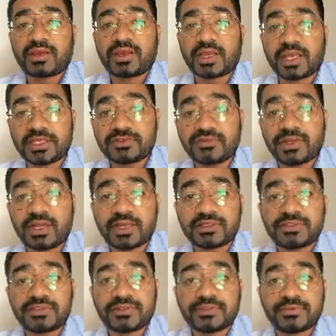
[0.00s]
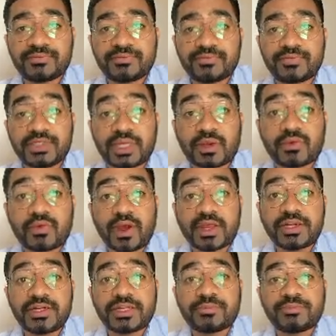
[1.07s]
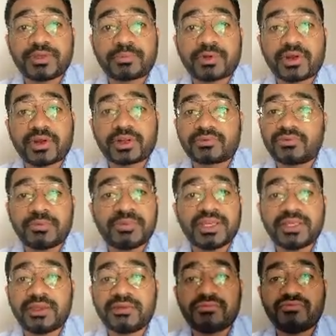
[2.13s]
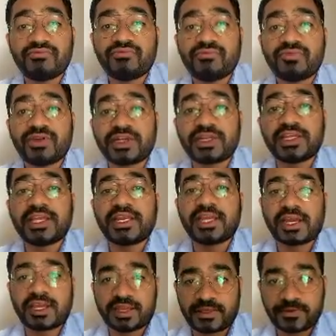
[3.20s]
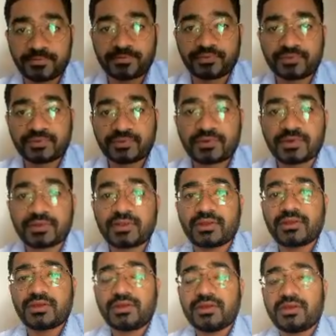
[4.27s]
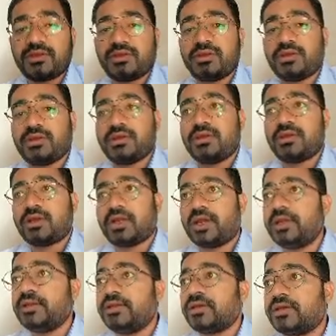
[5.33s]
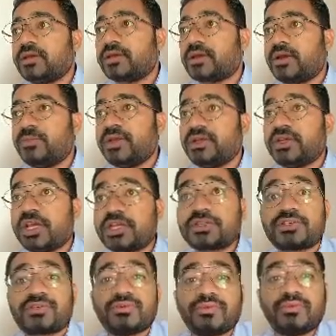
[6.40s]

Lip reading: as well as the quality of the product will be really high. And coming next to